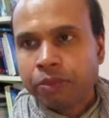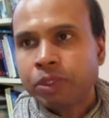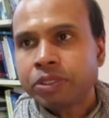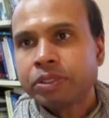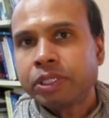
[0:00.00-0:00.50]

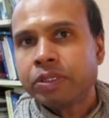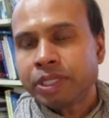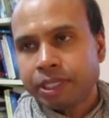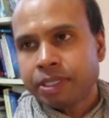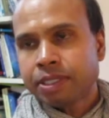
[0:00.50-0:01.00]
what you'll
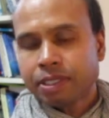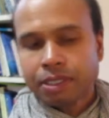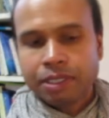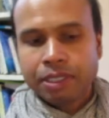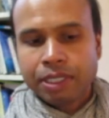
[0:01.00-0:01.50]
notice
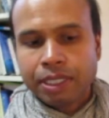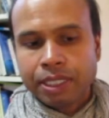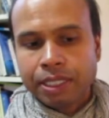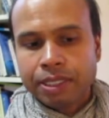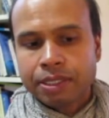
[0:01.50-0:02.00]

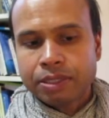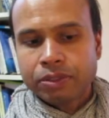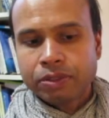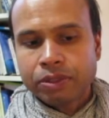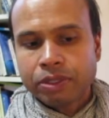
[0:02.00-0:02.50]
is
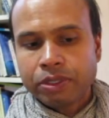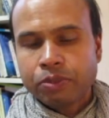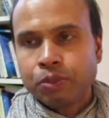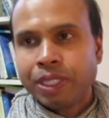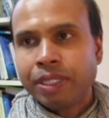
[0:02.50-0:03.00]

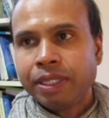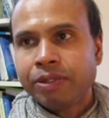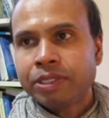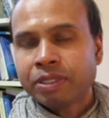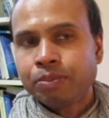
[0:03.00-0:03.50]
when
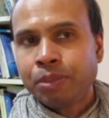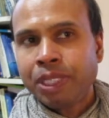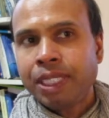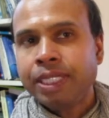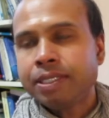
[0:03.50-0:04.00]
there is
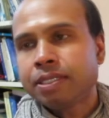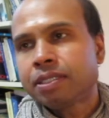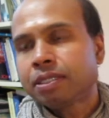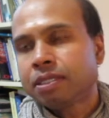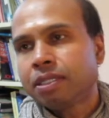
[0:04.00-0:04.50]

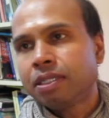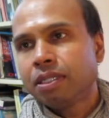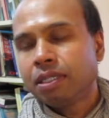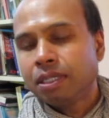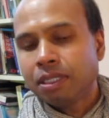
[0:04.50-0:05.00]
complete
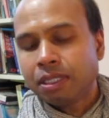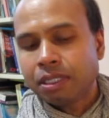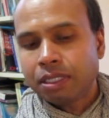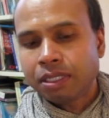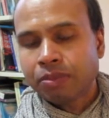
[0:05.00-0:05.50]

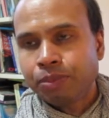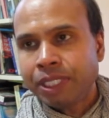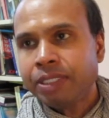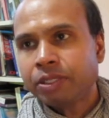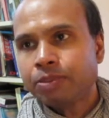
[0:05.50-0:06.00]
uh,
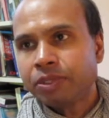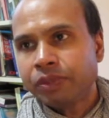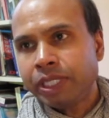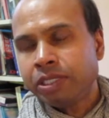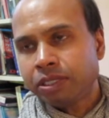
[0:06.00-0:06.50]
complete
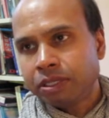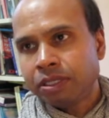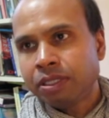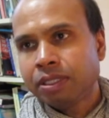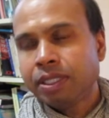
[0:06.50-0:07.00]

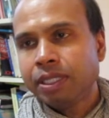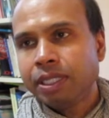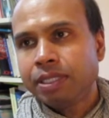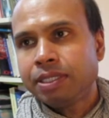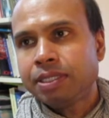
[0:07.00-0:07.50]
observation,
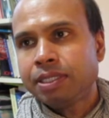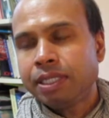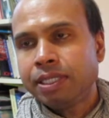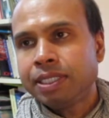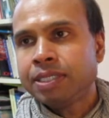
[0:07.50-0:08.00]
it
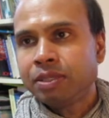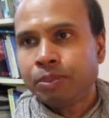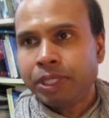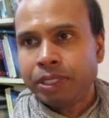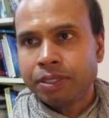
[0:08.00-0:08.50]
it
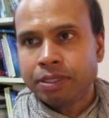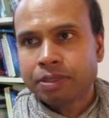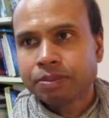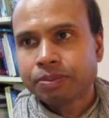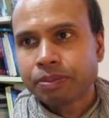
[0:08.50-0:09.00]

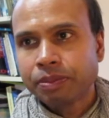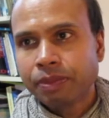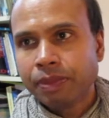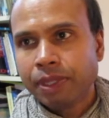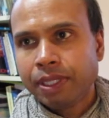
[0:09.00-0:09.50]
disappears.
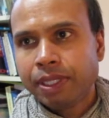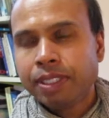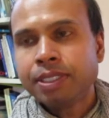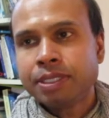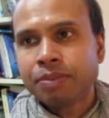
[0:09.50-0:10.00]

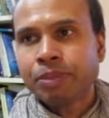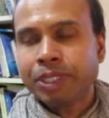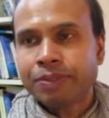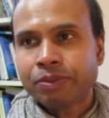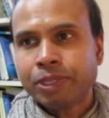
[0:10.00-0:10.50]
It
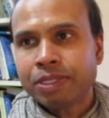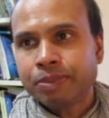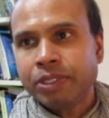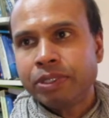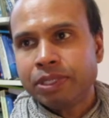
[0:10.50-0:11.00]
disappears from
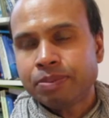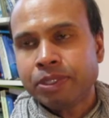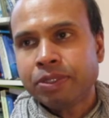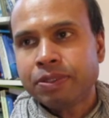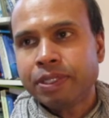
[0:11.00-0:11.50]
experience
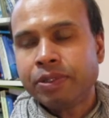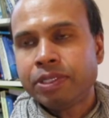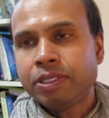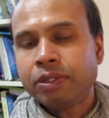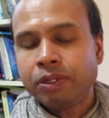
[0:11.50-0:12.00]
because there
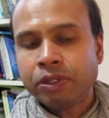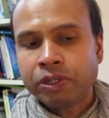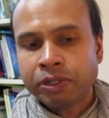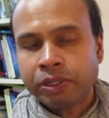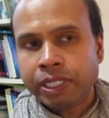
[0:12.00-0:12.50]
is no
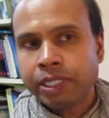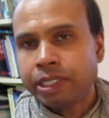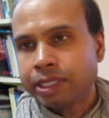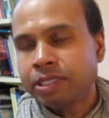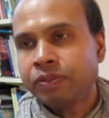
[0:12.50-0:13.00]
longer any
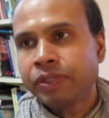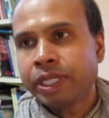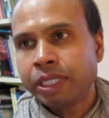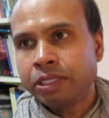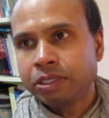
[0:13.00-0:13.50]

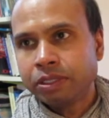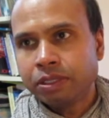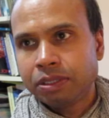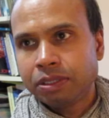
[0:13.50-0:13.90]
identification.